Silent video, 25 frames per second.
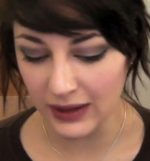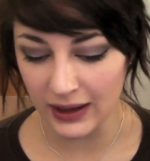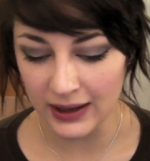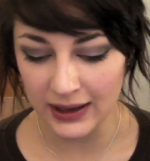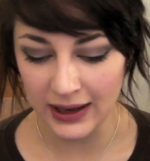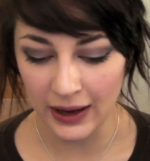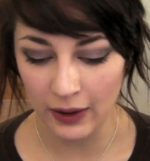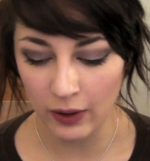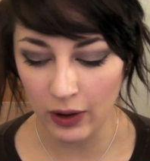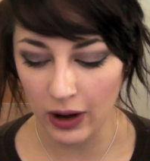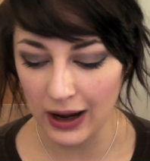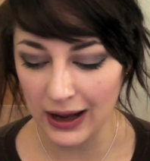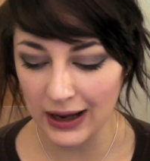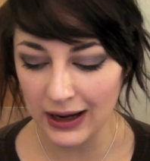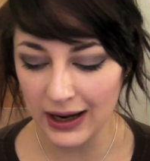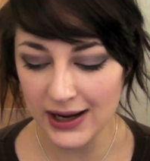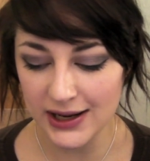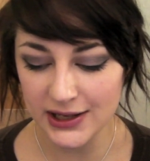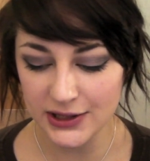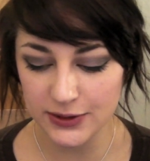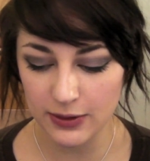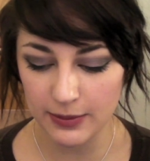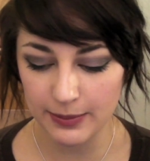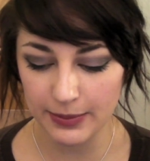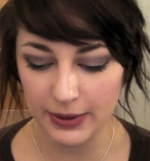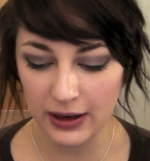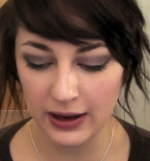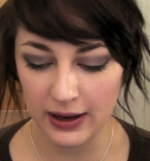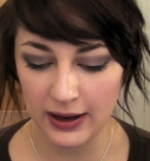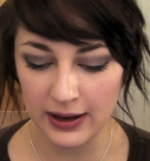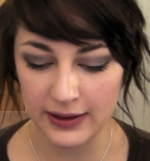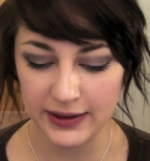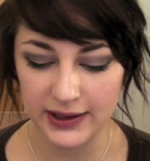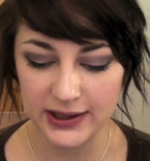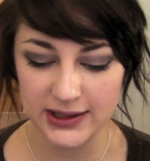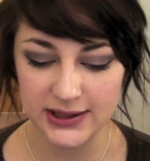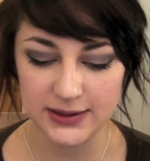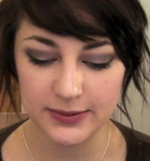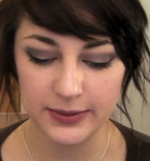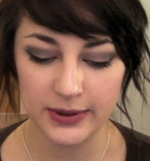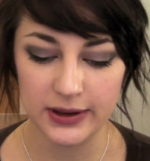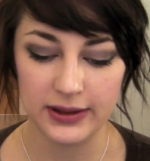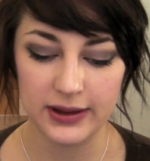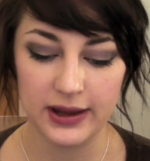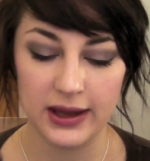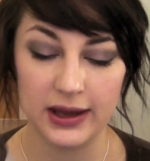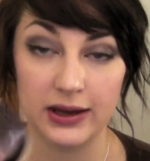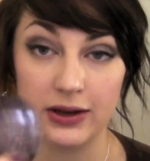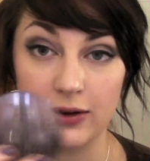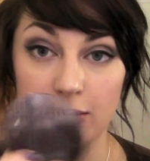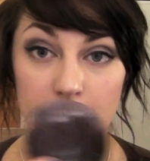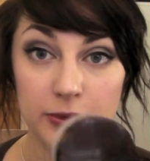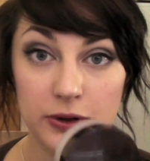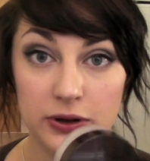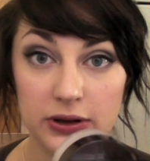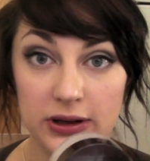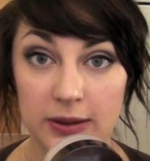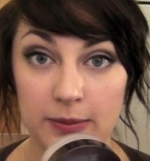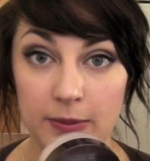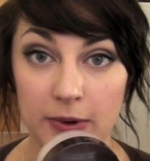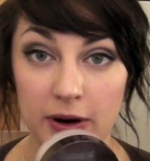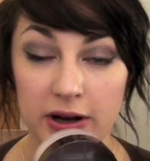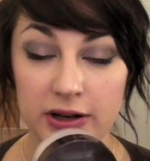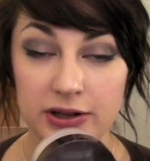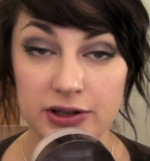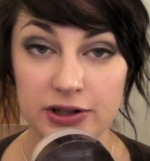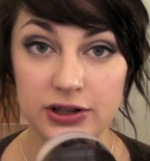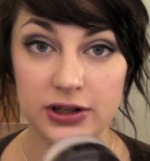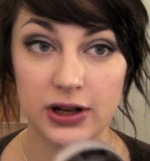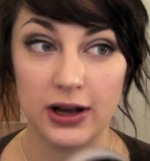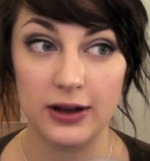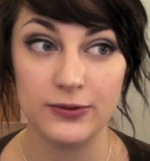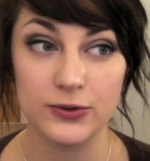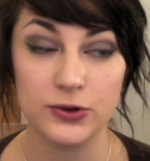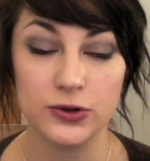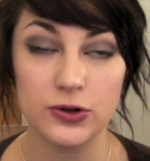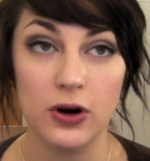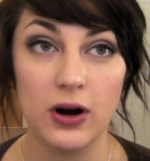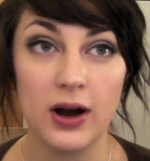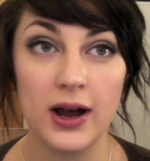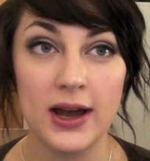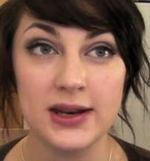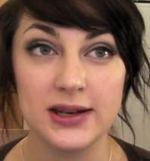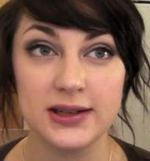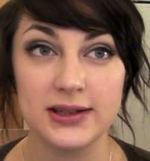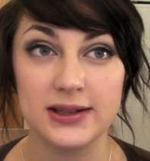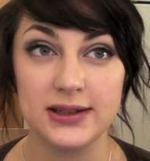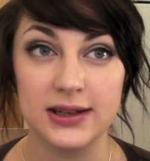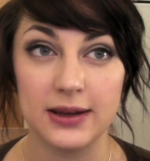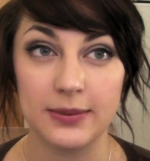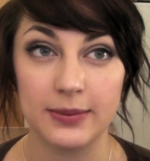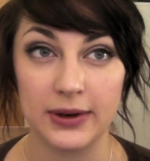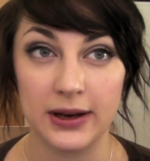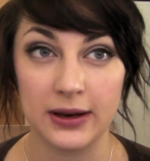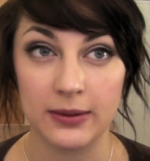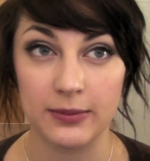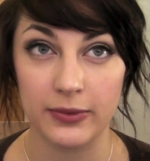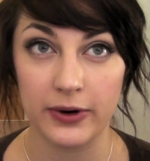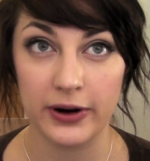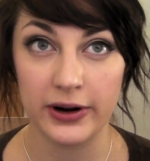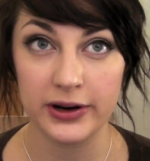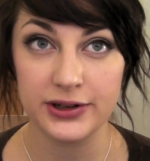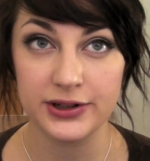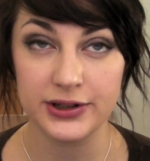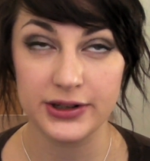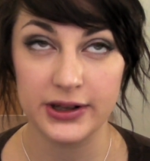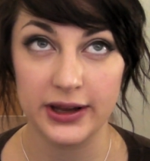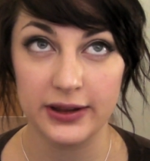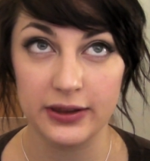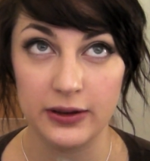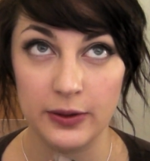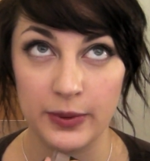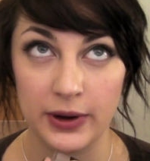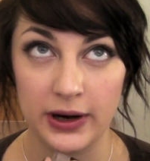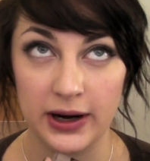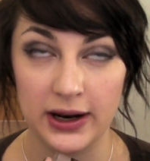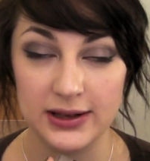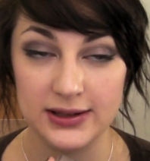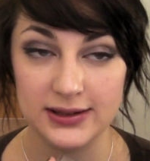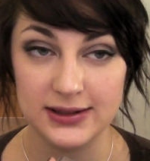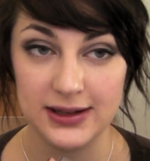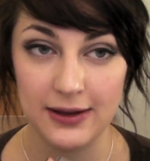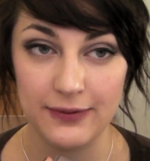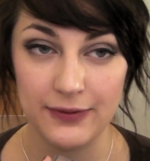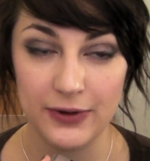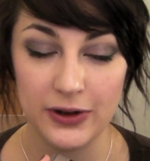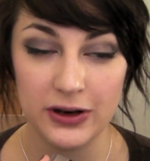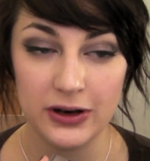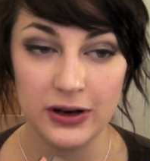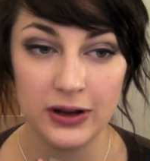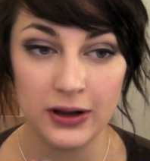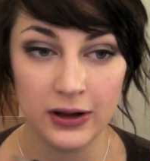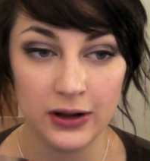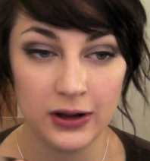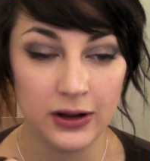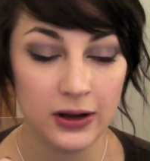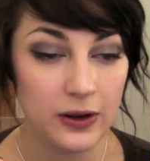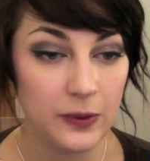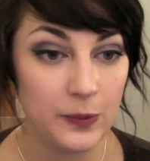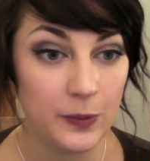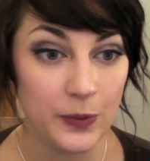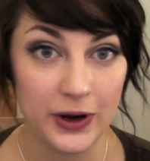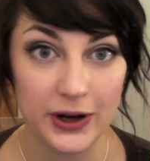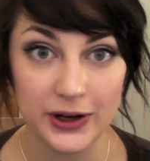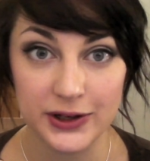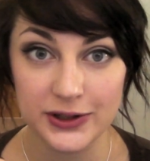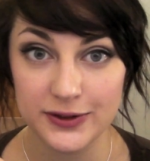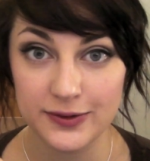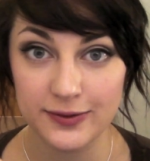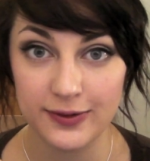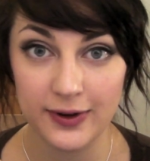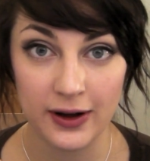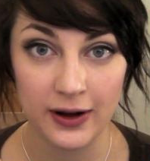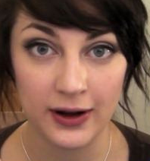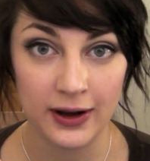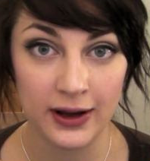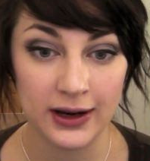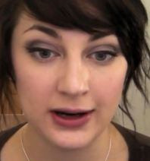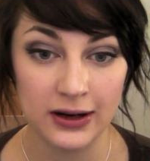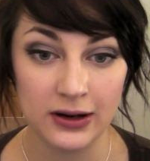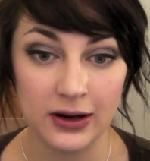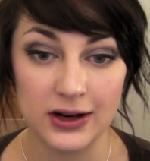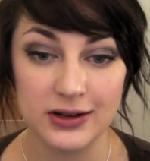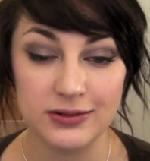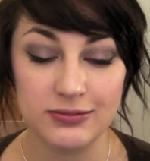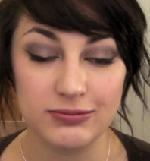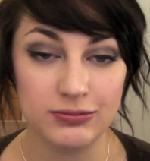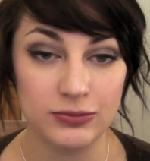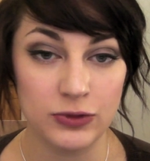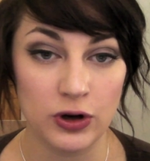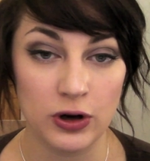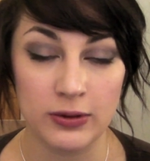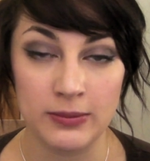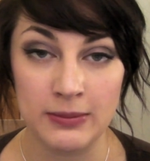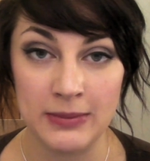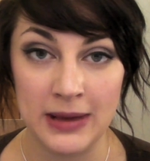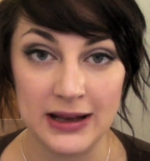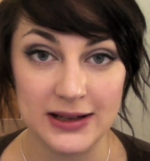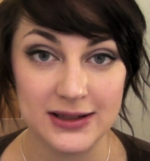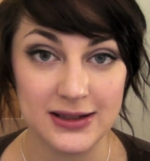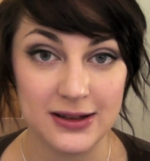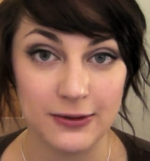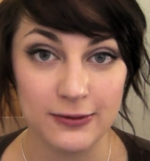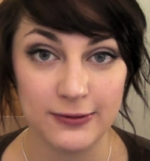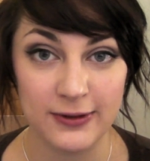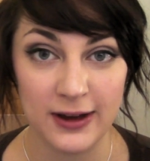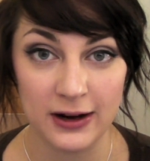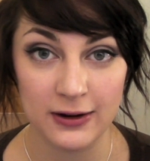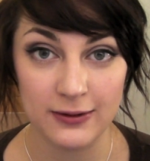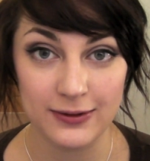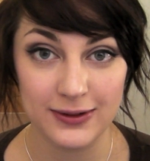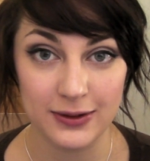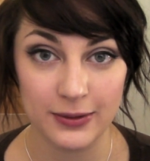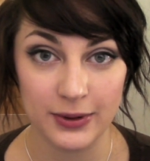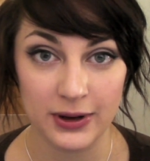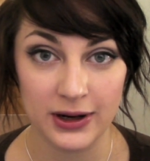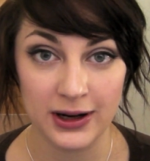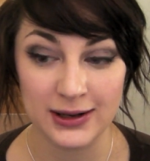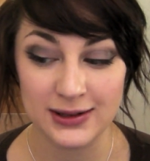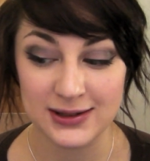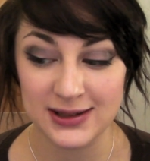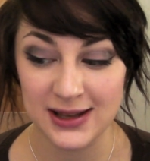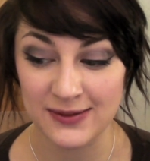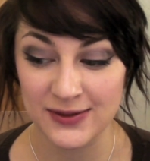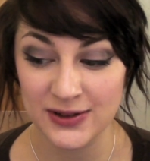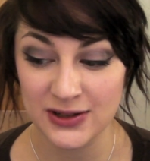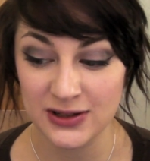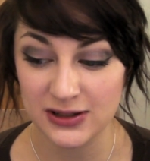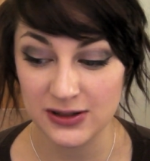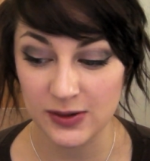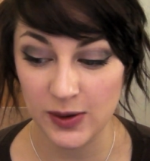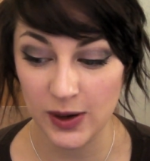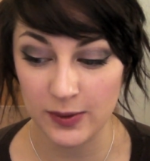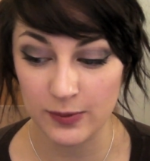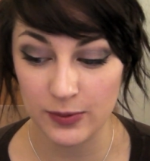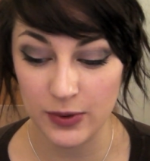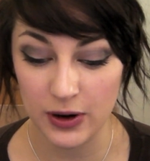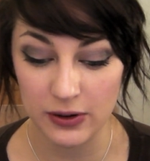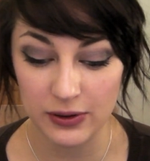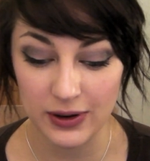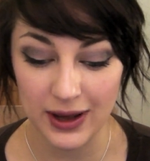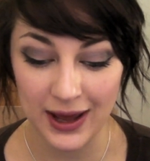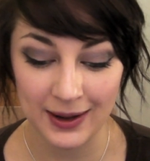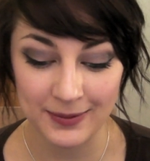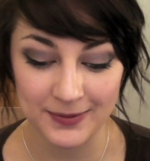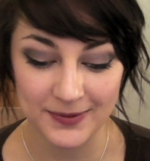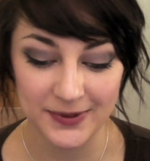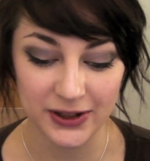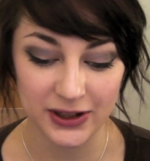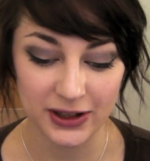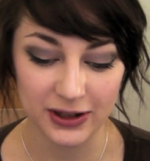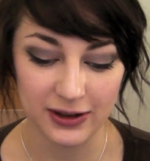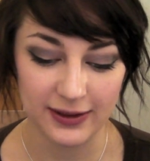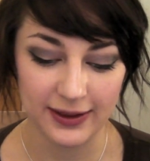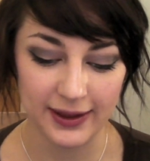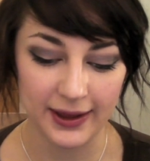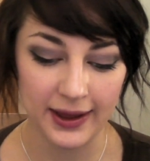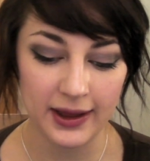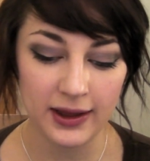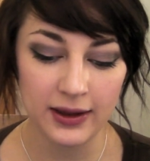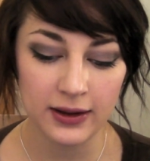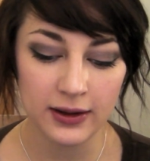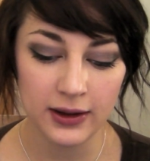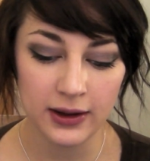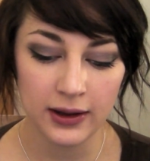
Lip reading: Now, I like to apply this with a kabuki brush. I've tried a stippling brush, like the 187, worked fine. I'm not a massive fan of the 187, so I won't advocate that.